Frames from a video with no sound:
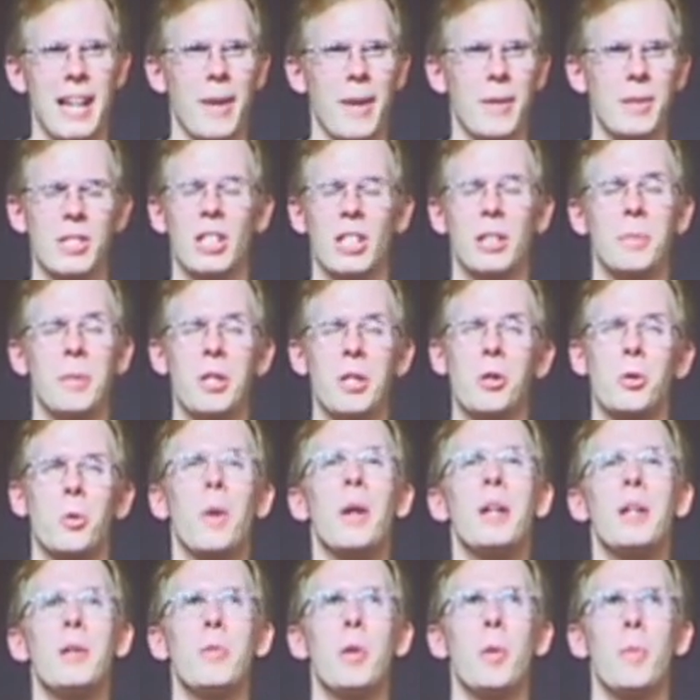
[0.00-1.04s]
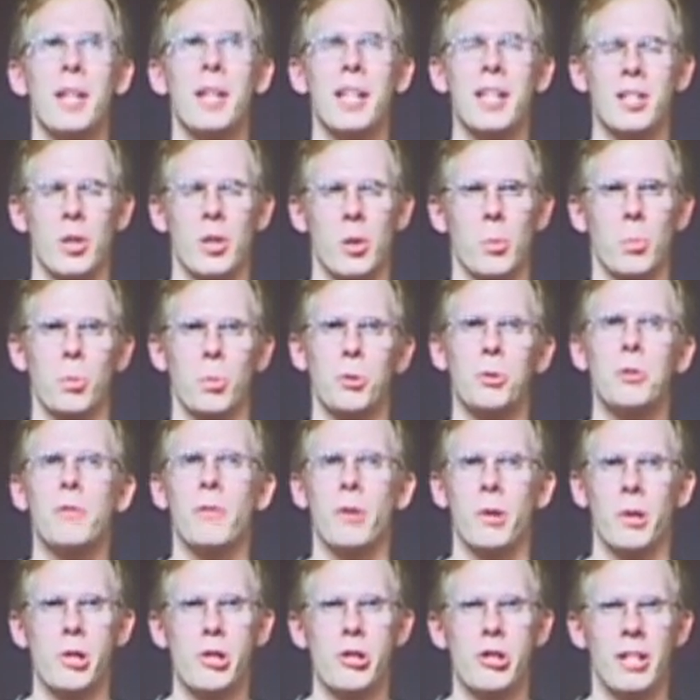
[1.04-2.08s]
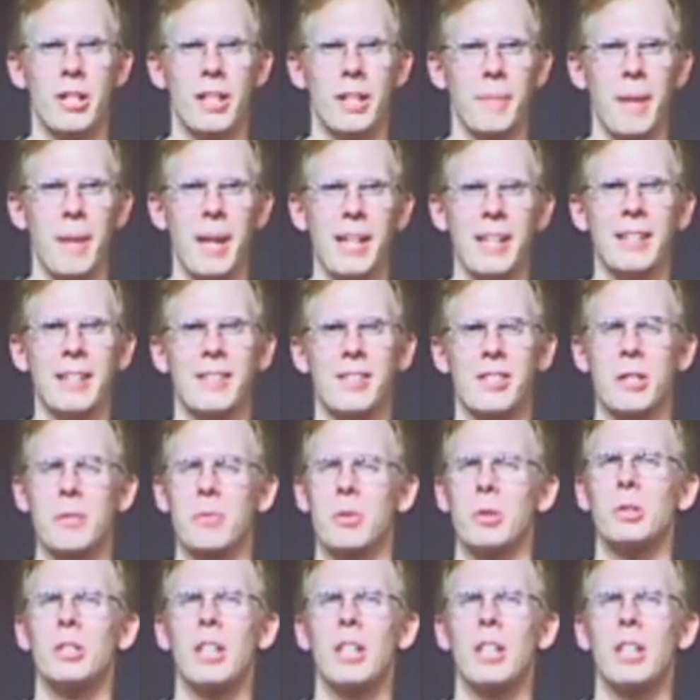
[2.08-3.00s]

It's going to be great when we get to the Brew version and make it several